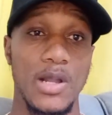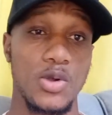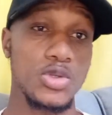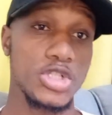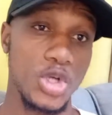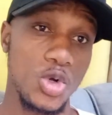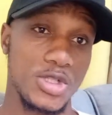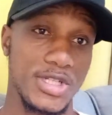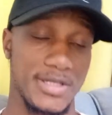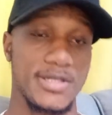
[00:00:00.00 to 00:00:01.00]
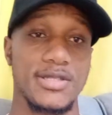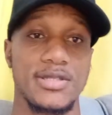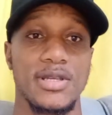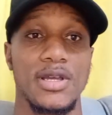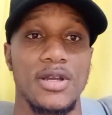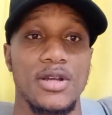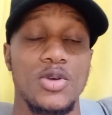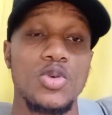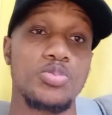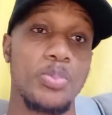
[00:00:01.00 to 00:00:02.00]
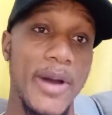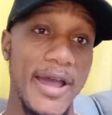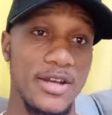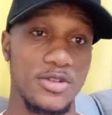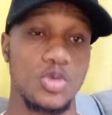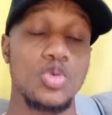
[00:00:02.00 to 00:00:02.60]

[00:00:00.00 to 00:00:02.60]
good doctors, good pilots,